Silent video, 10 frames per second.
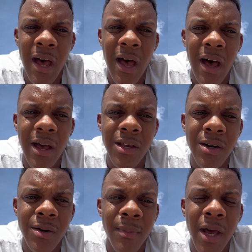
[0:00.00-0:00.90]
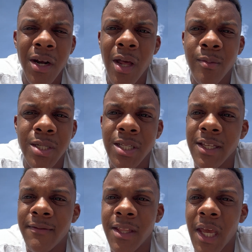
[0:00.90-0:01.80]
I ended up just
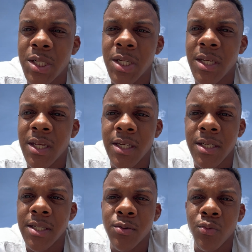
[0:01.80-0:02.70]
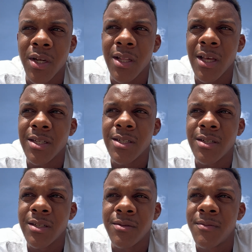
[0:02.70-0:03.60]
leaving that shit and just
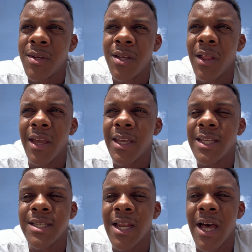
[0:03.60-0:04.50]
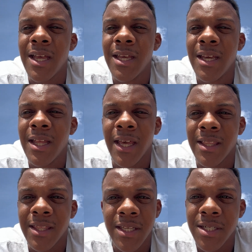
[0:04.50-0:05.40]
realizing like it's not, like,
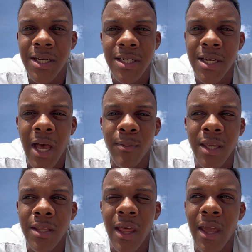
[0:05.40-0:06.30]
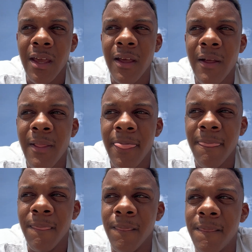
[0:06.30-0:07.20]
this shit is not me, like,
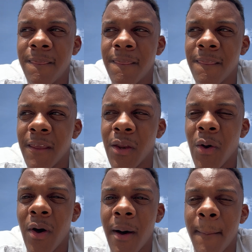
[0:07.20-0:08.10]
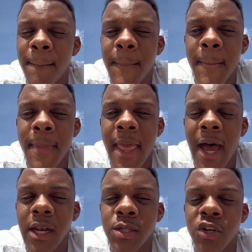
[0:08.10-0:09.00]
you know,
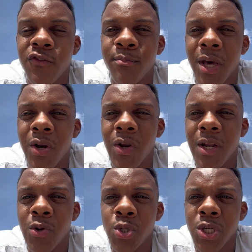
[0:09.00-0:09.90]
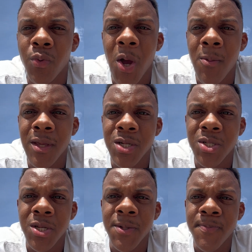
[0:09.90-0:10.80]
I deserve better energy around me and
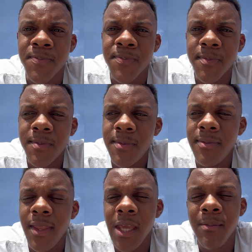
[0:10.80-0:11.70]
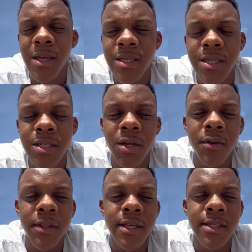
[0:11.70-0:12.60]
shit. I mean, it's just little
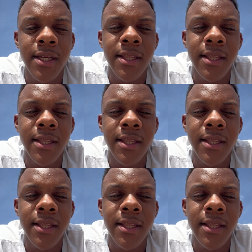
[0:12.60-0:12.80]
things like